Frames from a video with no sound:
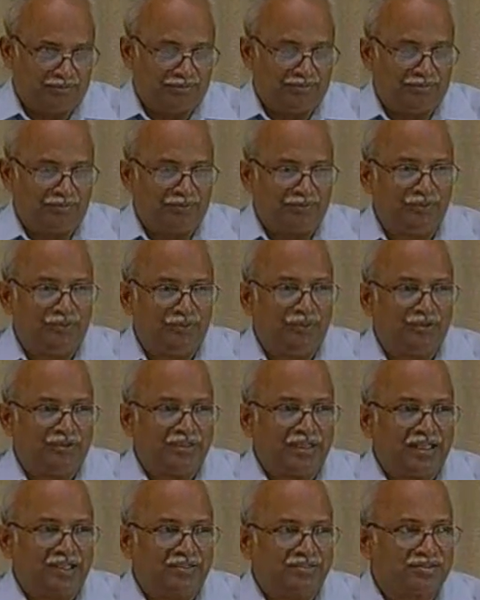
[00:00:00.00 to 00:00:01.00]
Before
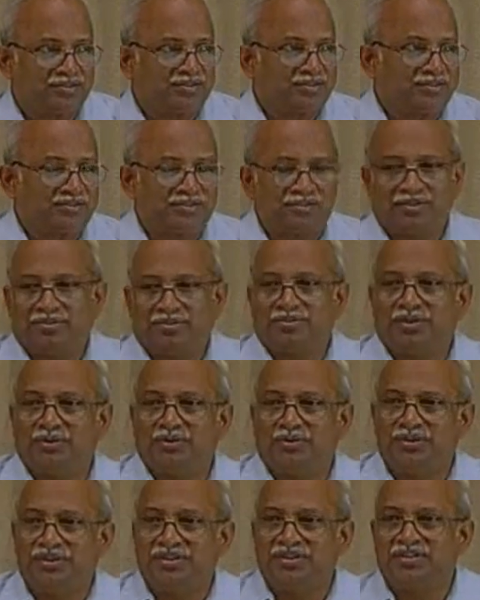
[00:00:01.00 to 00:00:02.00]
that, something
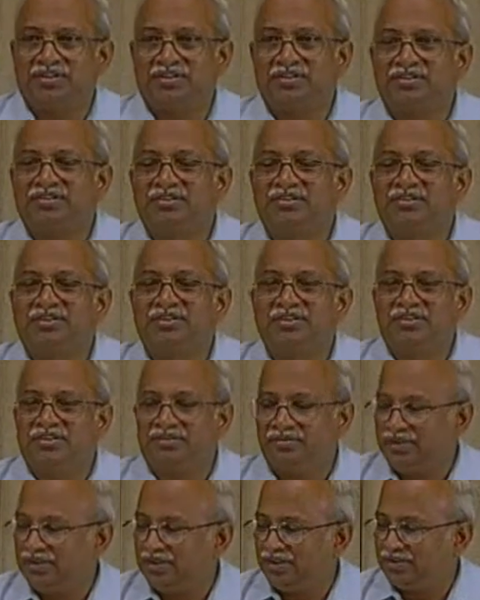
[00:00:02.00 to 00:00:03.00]
we discussed in the
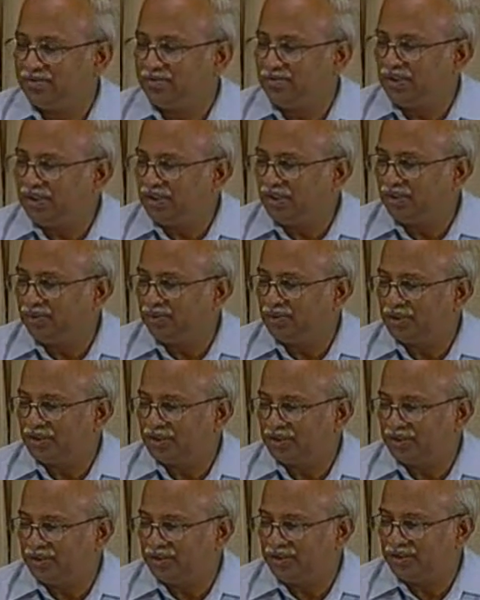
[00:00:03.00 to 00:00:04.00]
interval, let me elaborate
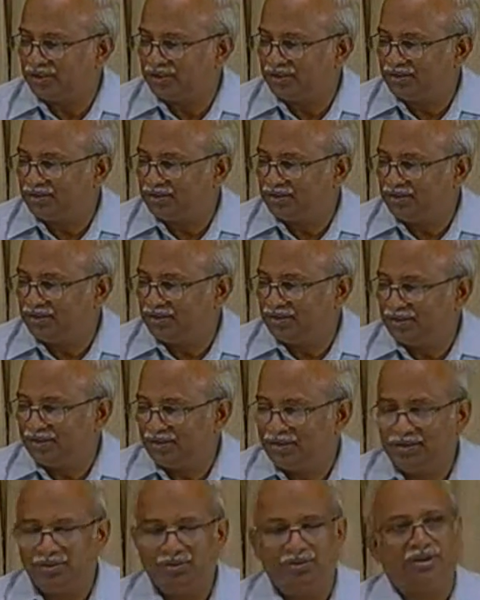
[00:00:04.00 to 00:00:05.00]
on it.
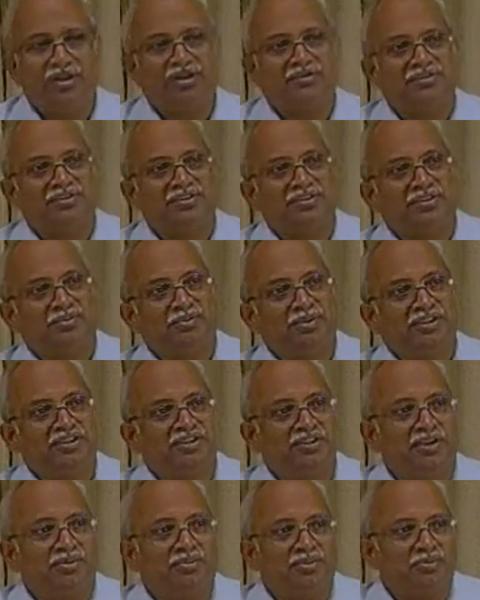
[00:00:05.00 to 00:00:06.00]
We have seen the
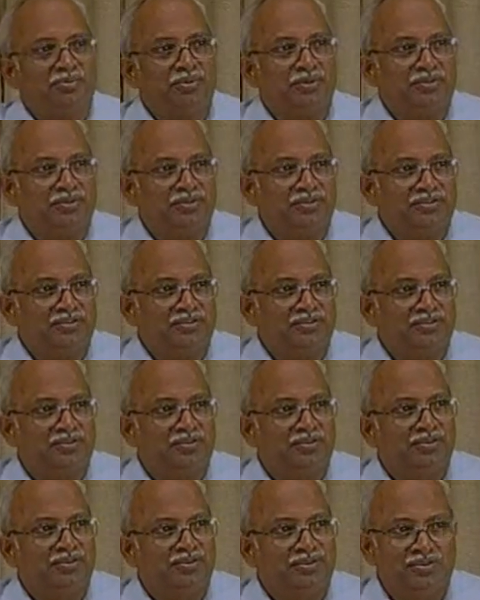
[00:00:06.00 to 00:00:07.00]
material properties
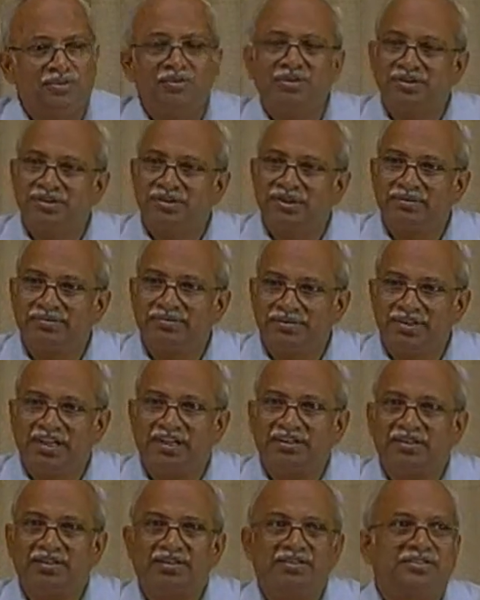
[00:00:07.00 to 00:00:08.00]
which have
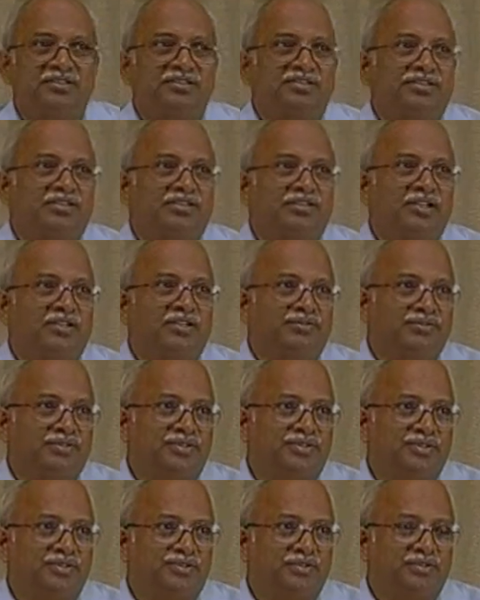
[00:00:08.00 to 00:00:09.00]
slight uncertainty
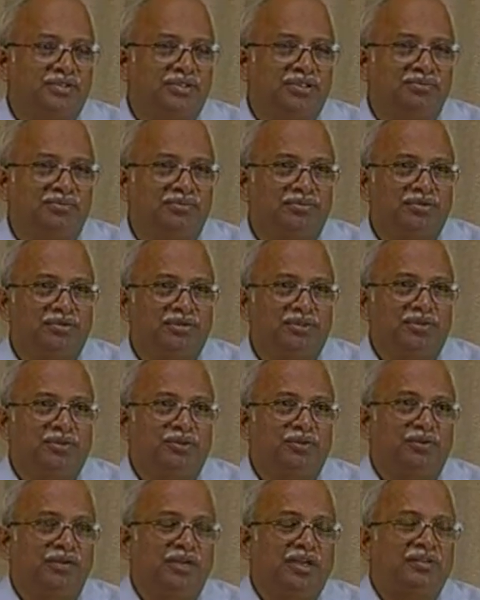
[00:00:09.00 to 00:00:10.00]
associated with them.
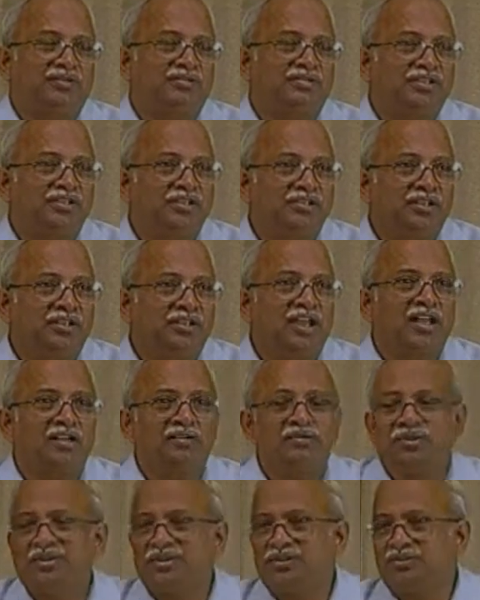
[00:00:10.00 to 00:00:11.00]
We have seen the
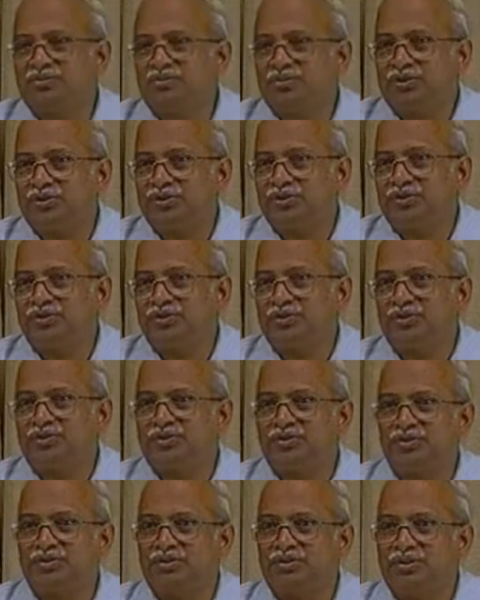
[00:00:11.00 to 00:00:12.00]
calculation procedures
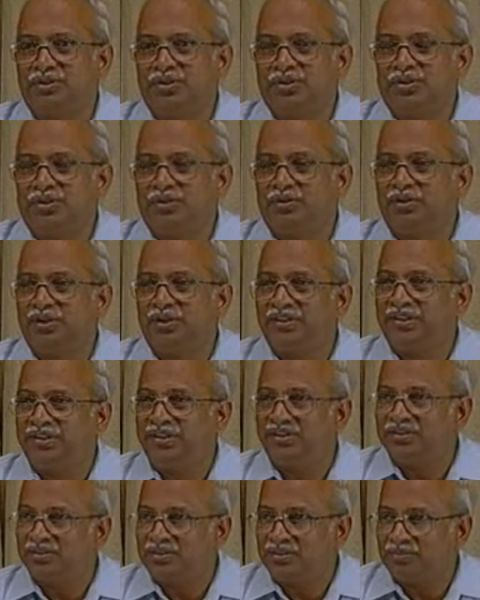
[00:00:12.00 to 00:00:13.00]
where there
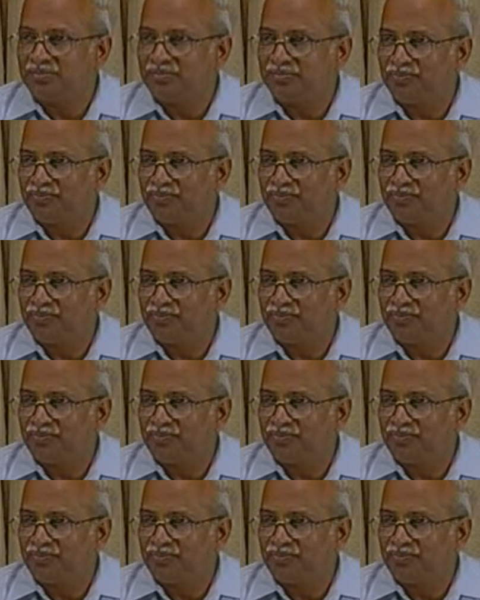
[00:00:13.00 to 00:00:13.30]
is some